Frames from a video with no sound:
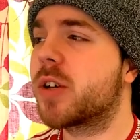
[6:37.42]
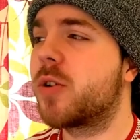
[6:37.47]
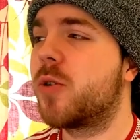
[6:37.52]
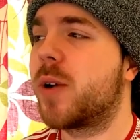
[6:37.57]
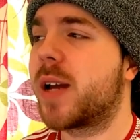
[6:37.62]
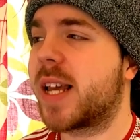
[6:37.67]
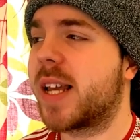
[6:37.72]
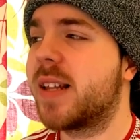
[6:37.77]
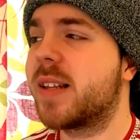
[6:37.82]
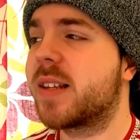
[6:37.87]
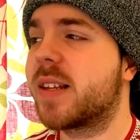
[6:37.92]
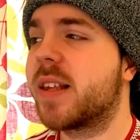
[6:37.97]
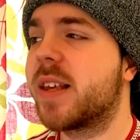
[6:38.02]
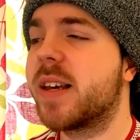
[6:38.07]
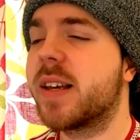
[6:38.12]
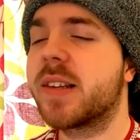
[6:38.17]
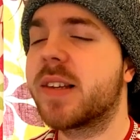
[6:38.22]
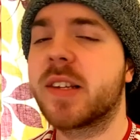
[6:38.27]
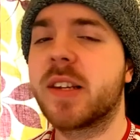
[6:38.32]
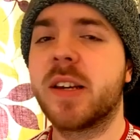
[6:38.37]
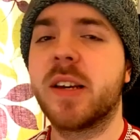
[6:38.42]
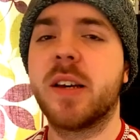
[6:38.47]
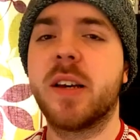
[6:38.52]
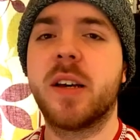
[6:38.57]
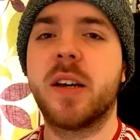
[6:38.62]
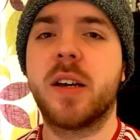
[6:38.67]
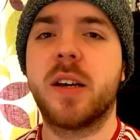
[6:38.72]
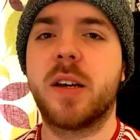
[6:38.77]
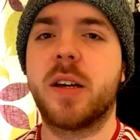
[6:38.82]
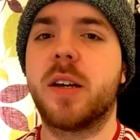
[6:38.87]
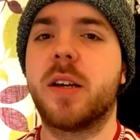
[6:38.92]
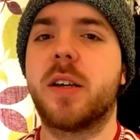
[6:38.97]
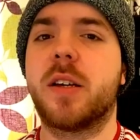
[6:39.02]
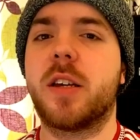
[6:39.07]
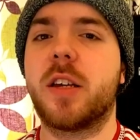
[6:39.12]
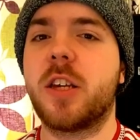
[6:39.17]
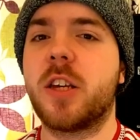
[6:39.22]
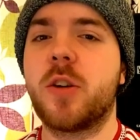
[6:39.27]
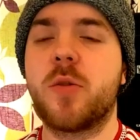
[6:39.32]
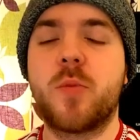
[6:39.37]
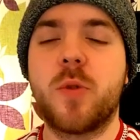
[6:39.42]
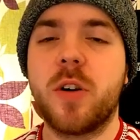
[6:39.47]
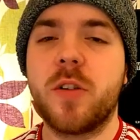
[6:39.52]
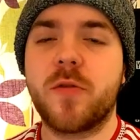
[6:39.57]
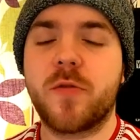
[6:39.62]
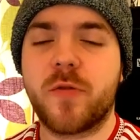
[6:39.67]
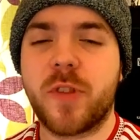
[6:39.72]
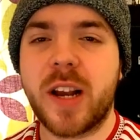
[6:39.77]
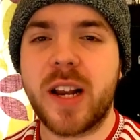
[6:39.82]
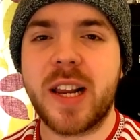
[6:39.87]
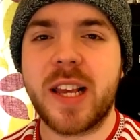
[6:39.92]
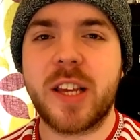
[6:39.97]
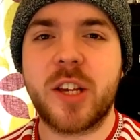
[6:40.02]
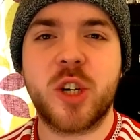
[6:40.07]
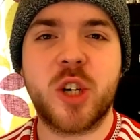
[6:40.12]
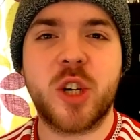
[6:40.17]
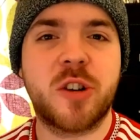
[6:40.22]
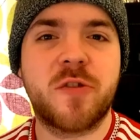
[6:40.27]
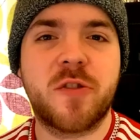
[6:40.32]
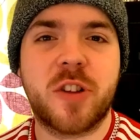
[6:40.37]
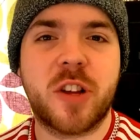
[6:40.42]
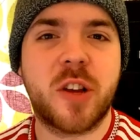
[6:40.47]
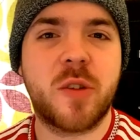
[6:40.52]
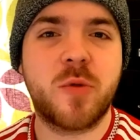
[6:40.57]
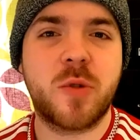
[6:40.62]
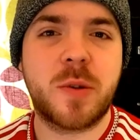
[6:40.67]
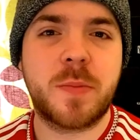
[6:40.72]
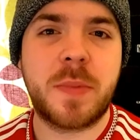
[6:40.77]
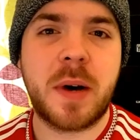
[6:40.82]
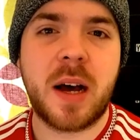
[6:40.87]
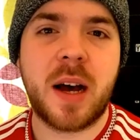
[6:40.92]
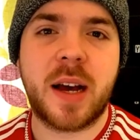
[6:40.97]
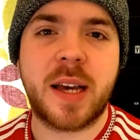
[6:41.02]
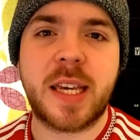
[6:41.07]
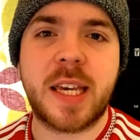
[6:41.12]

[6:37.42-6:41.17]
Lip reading: going into this, you weren't really sure on who to buy.